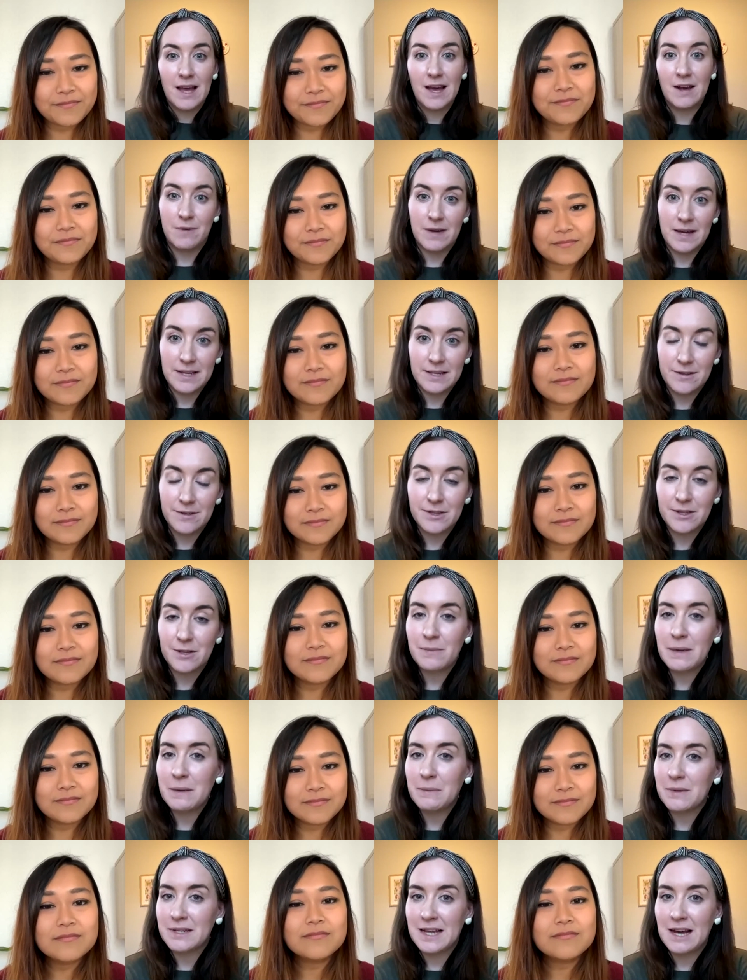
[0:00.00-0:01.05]
Speaker 1: way. So some
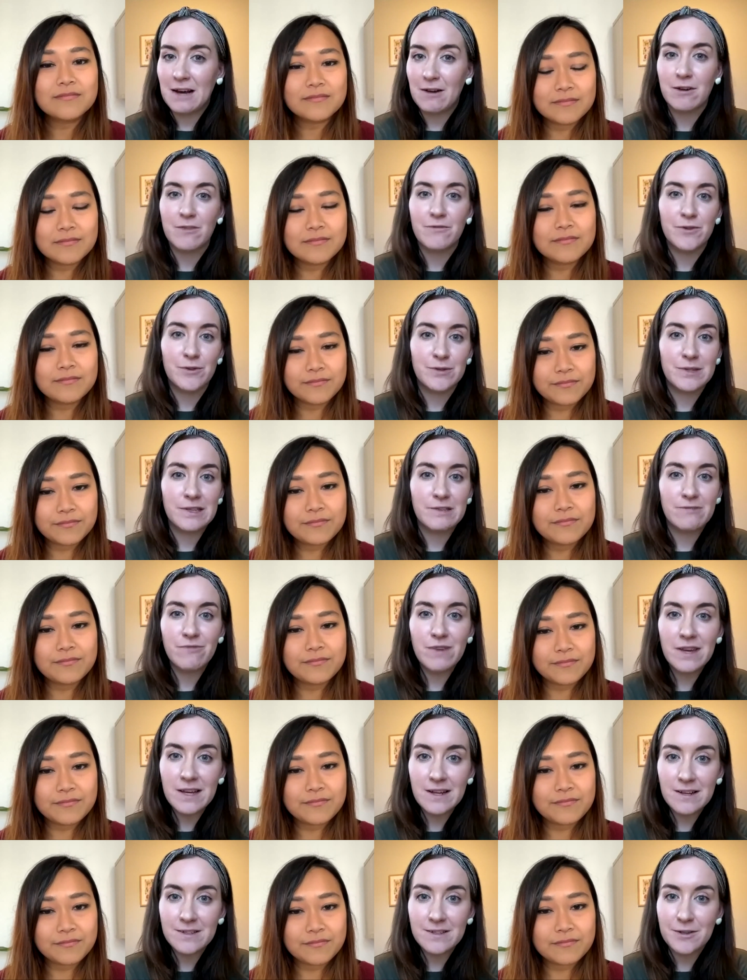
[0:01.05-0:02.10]
people now love using
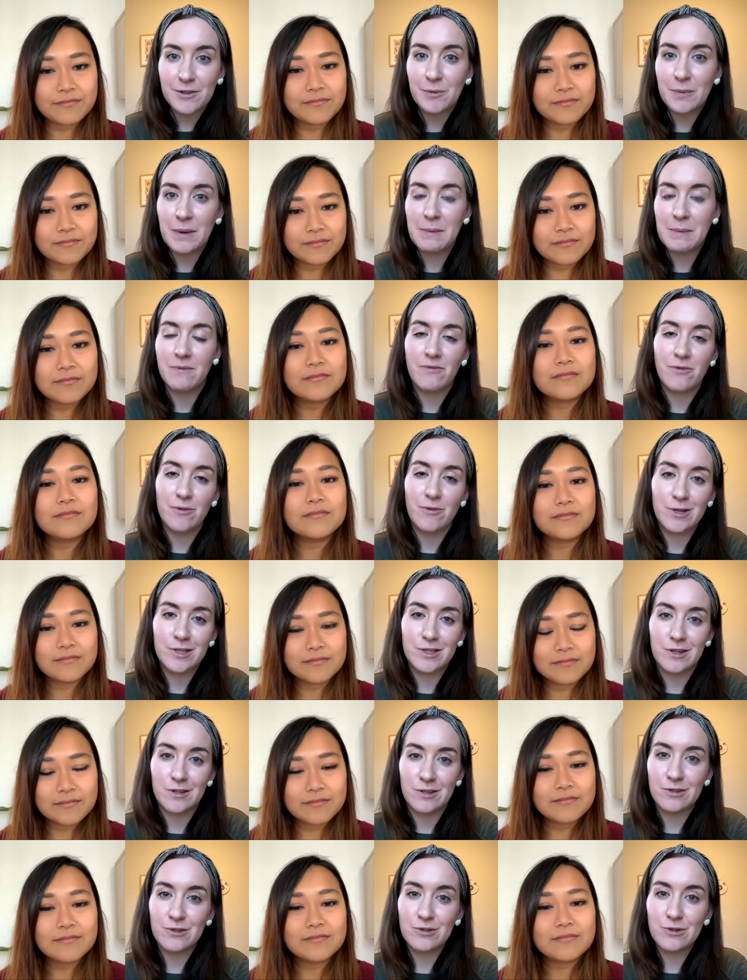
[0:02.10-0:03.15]
reels, other people focus
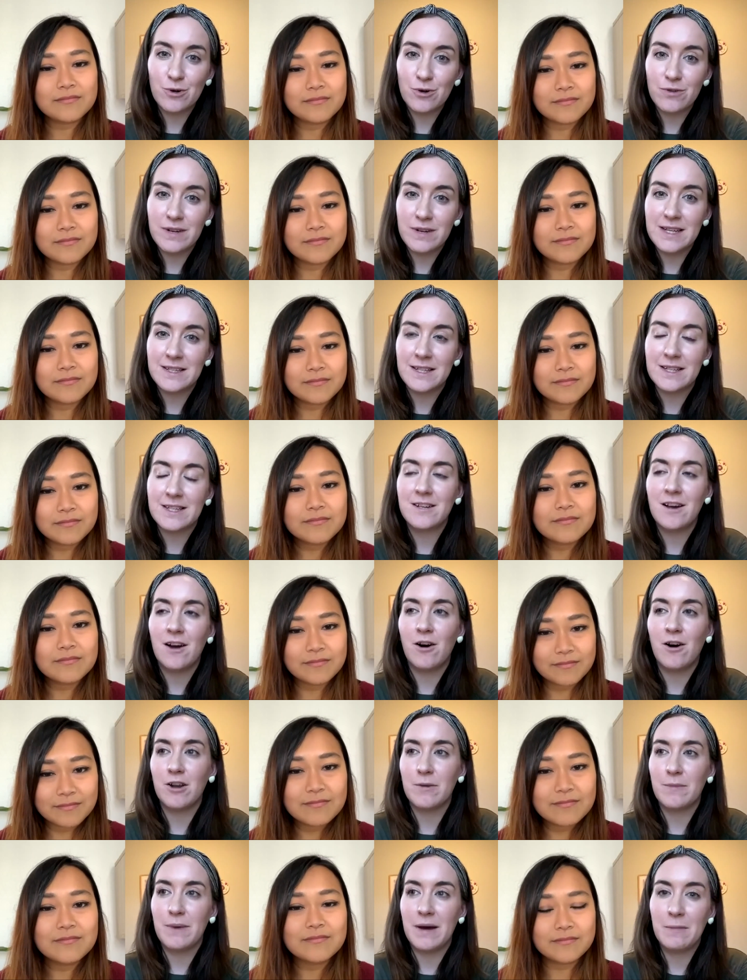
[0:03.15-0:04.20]
on stories. It's not
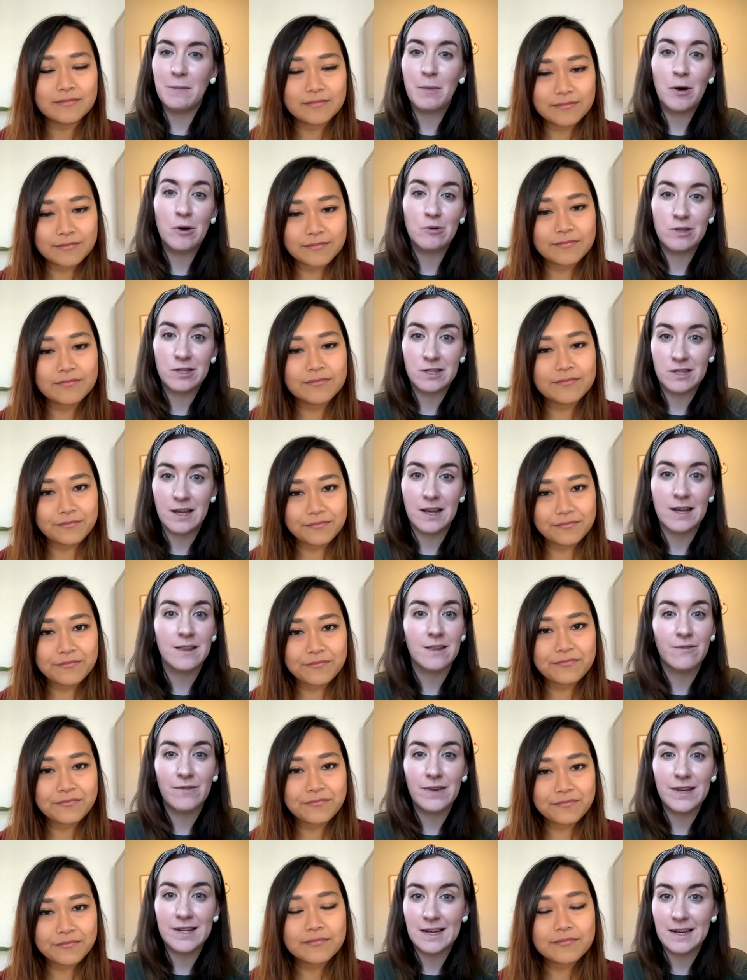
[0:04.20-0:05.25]
all about posting in the
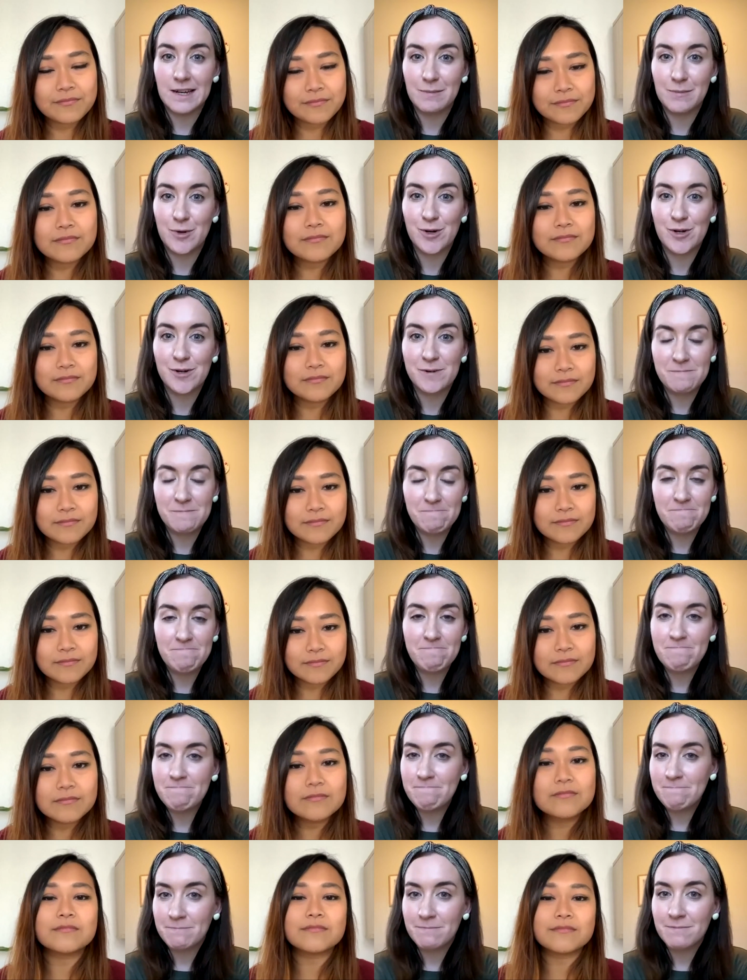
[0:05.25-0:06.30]
feed anymore.
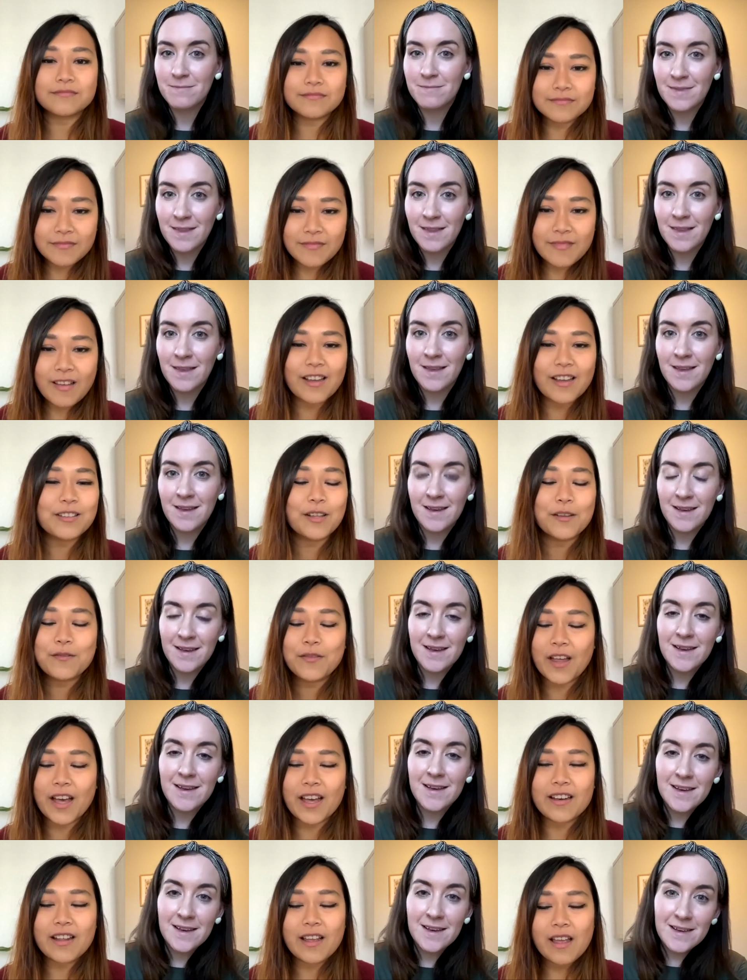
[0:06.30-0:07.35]
Speaker 2: Mm. I love
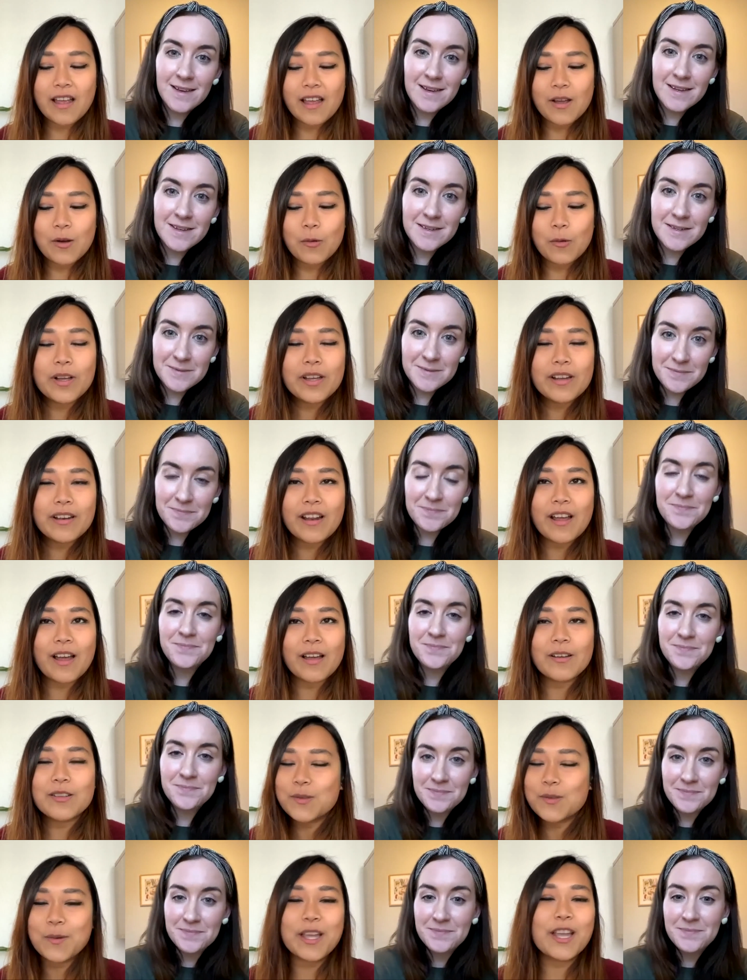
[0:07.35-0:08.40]
that. What
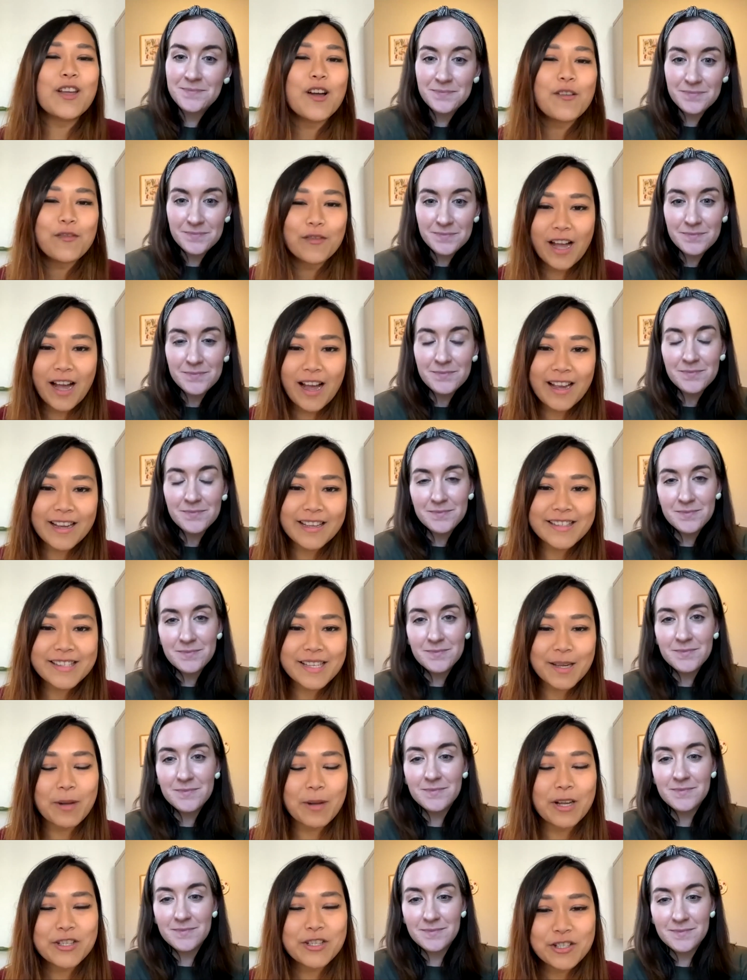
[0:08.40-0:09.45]
speaking of guides,
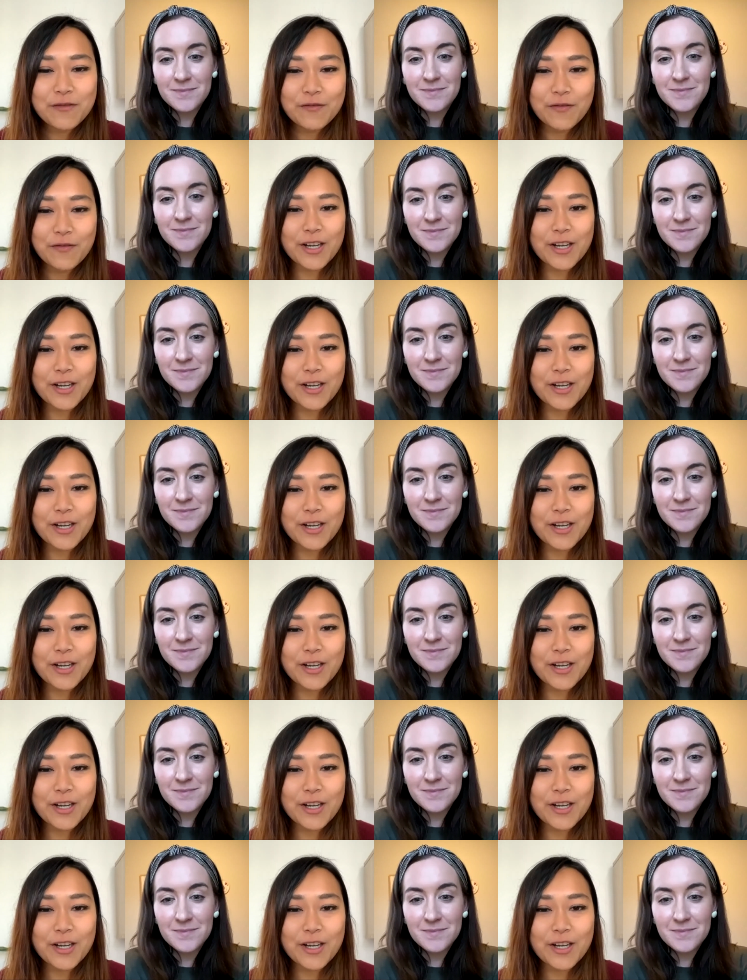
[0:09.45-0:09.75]
I'm actually very